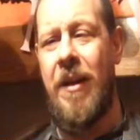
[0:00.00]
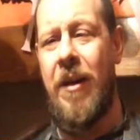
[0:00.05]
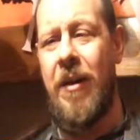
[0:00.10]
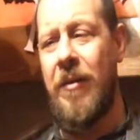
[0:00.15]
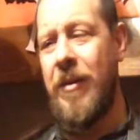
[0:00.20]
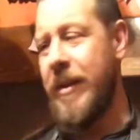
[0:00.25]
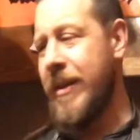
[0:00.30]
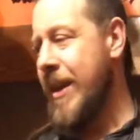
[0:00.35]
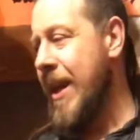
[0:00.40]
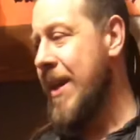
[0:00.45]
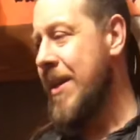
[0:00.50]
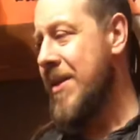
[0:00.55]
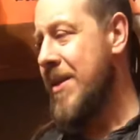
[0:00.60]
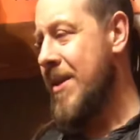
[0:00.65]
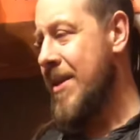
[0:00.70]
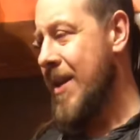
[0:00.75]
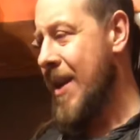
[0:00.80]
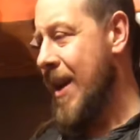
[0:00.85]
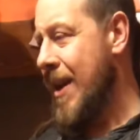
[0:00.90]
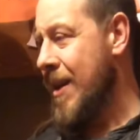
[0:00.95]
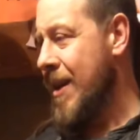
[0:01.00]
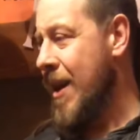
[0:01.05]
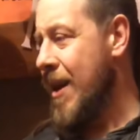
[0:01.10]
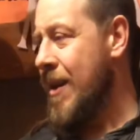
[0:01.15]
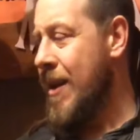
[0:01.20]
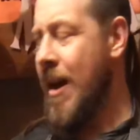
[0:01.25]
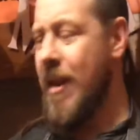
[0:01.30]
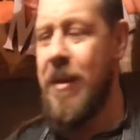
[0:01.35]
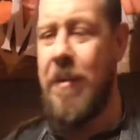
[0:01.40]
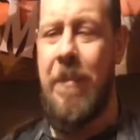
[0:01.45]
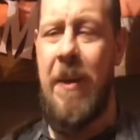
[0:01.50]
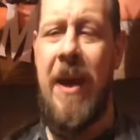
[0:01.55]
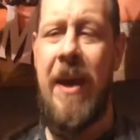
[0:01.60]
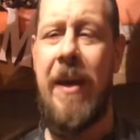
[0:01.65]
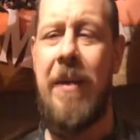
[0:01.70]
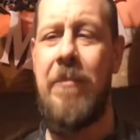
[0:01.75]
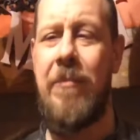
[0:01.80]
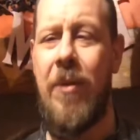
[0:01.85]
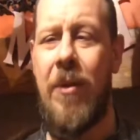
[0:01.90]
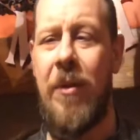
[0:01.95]
all the yeast and the
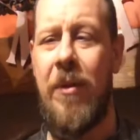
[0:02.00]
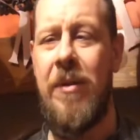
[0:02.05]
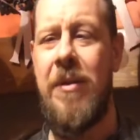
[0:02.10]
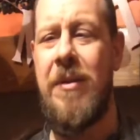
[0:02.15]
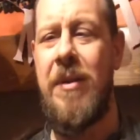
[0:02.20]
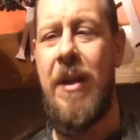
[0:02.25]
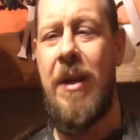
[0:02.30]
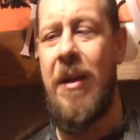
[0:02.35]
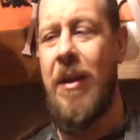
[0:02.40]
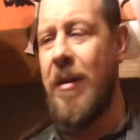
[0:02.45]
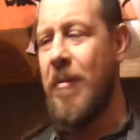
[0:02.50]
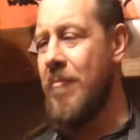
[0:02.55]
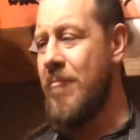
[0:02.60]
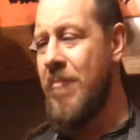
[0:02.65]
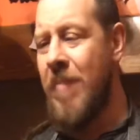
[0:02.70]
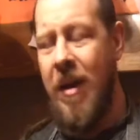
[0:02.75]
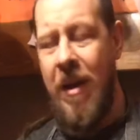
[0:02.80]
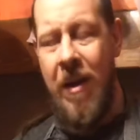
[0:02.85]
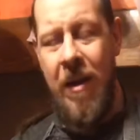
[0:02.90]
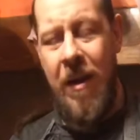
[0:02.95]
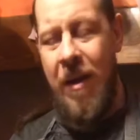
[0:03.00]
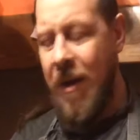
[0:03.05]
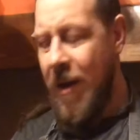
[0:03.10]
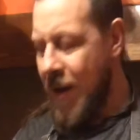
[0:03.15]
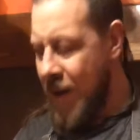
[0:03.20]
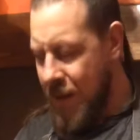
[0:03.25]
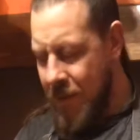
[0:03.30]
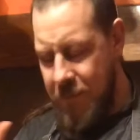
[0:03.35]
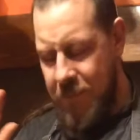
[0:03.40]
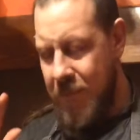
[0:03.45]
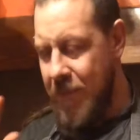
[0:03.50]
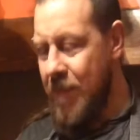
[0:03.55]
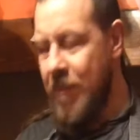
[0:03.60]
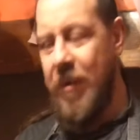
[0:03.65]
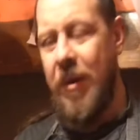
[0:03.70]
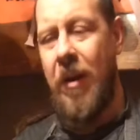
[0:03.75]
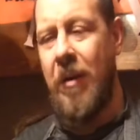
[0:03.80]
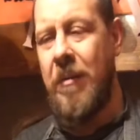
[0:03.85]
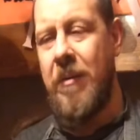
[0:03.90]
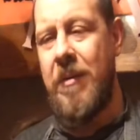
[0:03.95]
baking products,
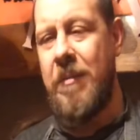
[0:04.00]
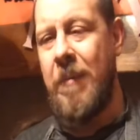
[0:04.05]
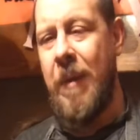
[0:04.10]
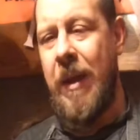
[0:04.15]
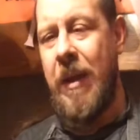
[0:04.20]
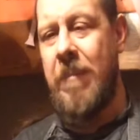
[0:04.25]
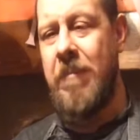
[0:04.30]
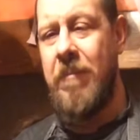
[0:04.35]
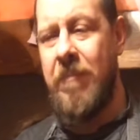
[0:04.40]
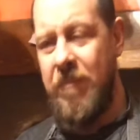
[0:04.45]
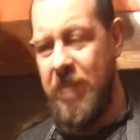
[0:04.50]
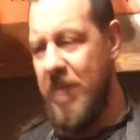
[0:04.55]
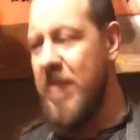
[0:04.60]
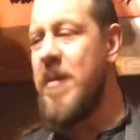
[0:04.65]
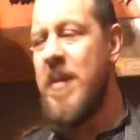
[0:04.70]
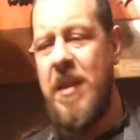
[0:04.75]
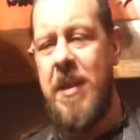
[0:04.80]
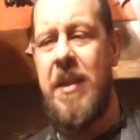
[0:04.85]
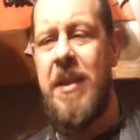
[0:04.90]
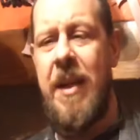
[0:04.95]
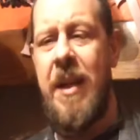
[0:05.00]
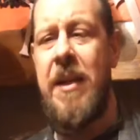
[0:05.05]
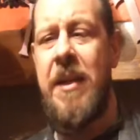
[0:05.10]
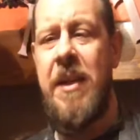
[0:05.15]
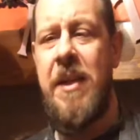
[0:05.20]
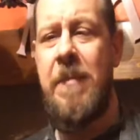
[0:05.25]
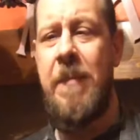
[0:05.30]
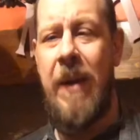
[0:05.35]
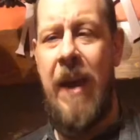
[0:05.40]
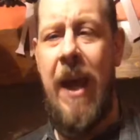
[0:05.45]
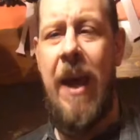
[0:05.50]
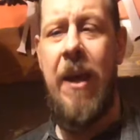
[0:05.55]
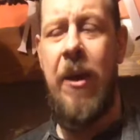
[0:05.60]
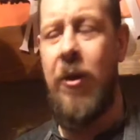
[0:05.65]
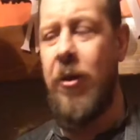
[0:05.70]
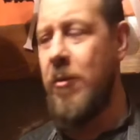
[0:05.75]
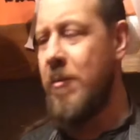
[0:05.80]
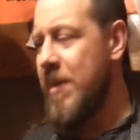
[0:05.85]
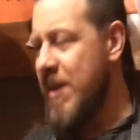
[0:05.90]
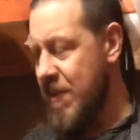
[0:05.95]
beyond me. Tin spaghetti
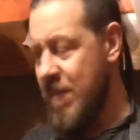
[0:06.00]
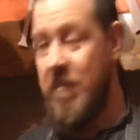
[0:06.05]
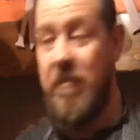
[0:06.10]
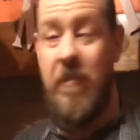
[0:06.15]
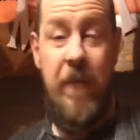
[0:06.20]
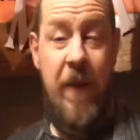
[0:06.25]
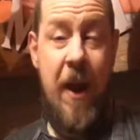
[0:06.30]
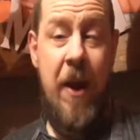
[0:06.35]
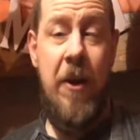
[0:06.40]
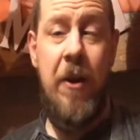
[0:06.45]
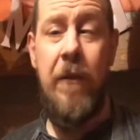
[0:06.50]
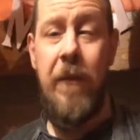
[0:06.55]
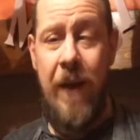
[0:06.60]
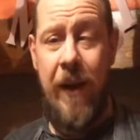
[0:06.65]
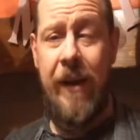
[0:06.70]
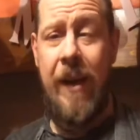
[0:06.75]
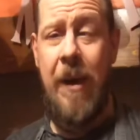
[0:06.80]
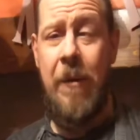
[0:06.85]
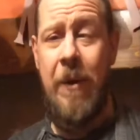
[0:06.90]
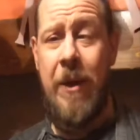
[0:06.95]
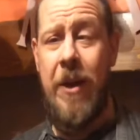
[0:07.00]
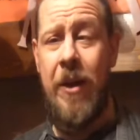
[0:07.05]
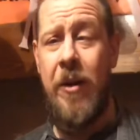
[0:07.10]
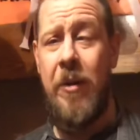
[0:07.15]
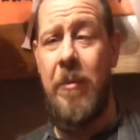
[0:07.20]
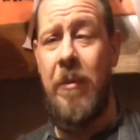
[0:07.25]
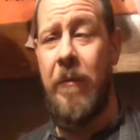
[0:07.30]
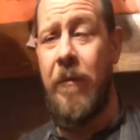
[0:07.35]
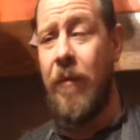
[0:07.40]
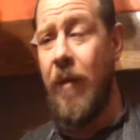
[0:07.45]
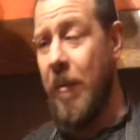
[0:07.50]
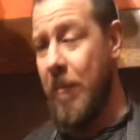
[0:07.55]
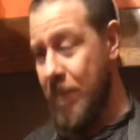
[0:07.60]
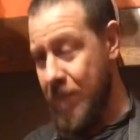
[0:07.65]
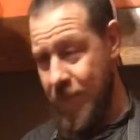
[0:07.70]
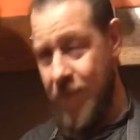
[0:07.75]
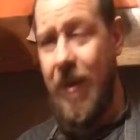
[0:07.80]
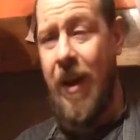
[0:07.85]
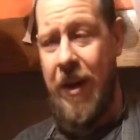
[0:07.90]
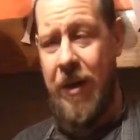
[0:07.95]
hoops, fair enough, I get where you're coming from,
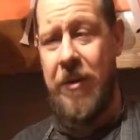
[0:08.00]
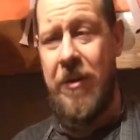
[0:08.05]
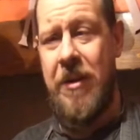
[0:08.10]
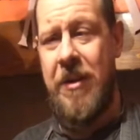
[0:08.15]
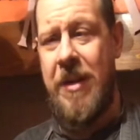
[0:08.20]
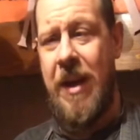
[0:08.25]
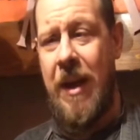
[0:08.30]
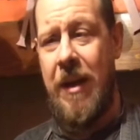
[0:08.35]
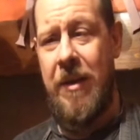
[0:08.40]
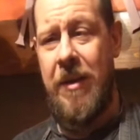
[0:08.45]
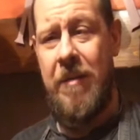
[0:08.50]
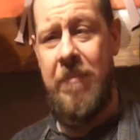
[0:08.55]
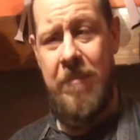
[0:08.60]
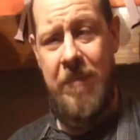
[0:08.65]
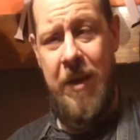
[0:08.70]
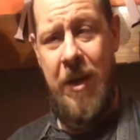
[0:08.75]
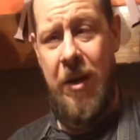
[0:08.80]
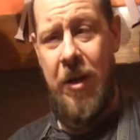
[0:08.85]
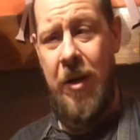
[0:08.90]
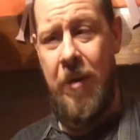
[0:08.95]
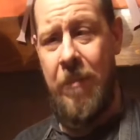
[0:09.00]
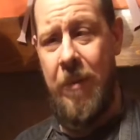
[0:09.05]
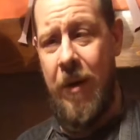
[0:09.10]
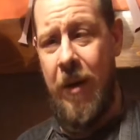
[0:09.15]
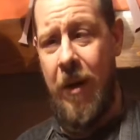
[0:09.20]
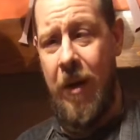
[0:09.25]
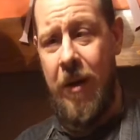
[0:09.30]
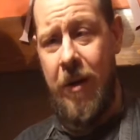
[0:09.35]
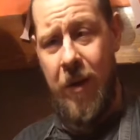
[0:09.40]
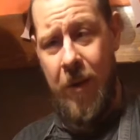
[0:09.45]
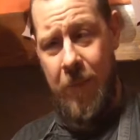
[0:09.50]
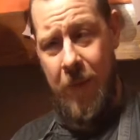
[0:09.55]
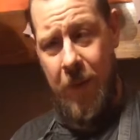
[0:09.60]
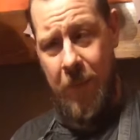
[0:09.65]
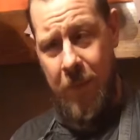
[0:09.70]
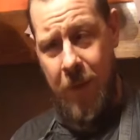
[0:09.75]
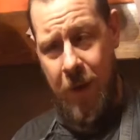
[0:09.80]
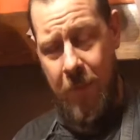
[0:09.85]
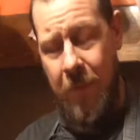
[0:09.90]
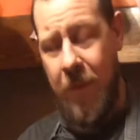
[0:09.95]
I understand, tin opener, nom nom
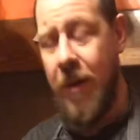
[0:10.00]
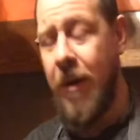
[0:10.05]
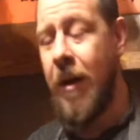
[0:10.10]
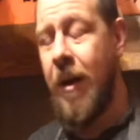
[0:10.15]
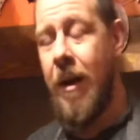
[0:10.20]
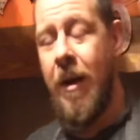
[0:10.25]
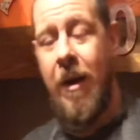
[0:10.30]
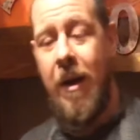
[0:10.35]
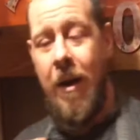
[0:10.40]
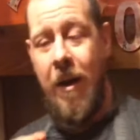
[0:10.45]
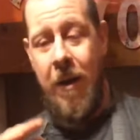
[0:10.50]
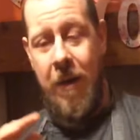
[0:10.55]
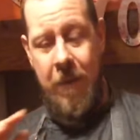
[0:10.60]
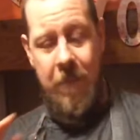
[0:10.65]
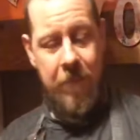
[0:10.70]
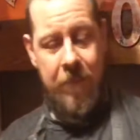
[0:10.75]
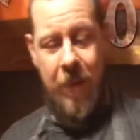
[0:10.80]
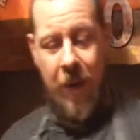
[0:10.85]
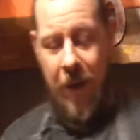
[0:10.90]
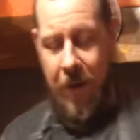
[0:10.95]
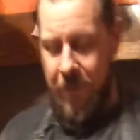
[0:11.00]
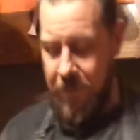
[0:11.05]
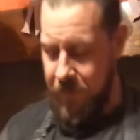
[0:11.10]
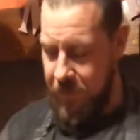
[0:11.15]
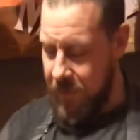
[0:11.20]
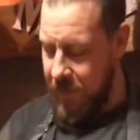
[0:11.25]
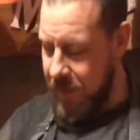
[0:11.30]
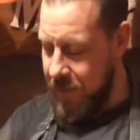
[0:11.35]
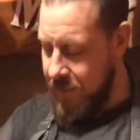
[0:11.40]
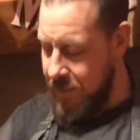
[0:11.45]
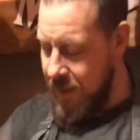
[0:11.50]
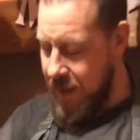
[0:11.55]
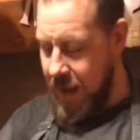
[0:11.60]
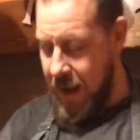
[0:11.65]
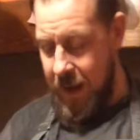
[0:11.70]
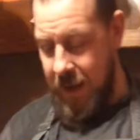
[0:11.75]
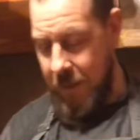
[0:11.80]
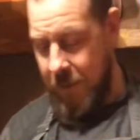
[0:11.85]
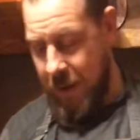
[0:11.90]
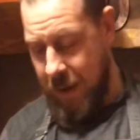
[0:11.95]
nom. But
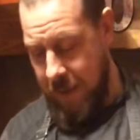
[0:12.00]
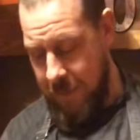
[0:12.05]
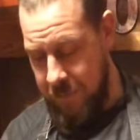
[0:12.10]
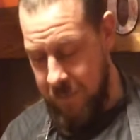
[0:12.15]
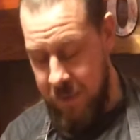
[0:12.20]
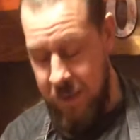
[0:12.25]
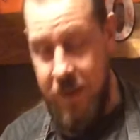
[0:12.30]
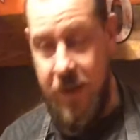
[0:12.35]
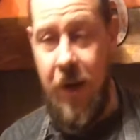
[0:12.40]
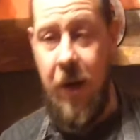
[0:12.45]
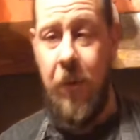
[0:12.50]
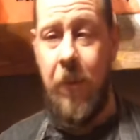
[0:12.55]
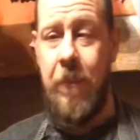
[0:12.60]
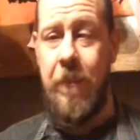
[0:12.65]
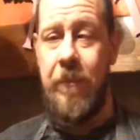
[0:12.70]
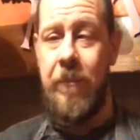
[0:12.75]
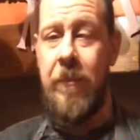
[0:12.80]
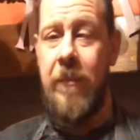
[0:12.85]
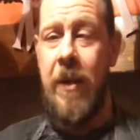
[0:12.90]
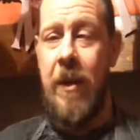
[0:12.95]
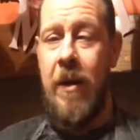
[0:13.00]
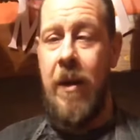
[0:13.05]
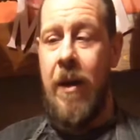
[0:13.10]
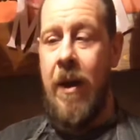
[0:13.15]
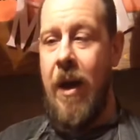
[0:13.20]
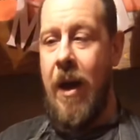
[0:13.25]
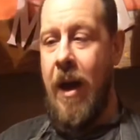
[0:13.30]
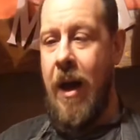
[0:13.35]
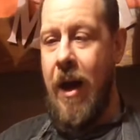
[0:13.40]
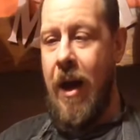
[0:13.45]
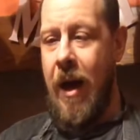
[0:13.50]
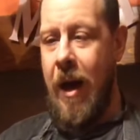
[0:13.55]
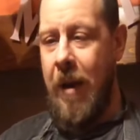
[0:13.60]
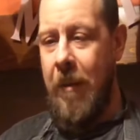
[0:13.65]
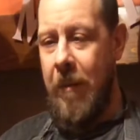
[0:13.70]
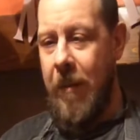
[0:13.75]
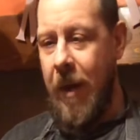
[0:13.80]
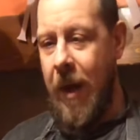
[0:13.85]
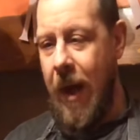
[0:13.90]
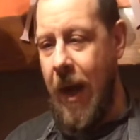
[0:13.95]
anyway, so
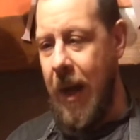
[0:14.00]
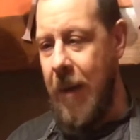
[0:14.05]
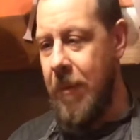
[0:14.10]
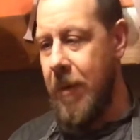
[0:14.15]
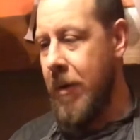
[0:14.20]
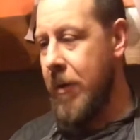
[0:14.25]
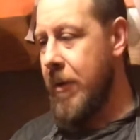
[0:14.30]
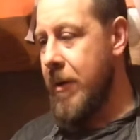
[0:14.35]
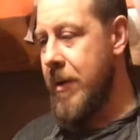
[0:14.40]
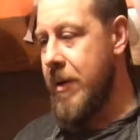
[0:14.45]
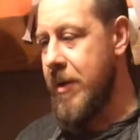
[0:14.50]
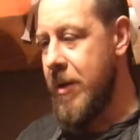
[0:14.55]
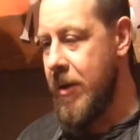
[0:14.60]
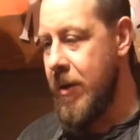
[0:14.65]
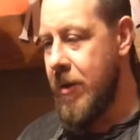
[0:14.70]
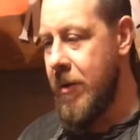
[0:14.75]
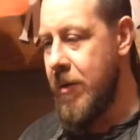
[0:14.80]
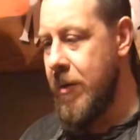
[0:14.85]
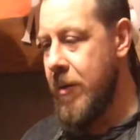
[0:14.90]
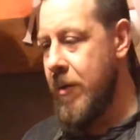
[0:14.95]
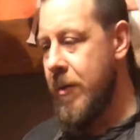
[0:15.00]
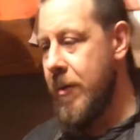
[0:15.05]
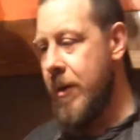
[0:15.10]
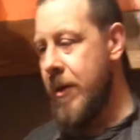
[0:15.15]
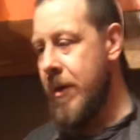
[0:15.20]
I'm going to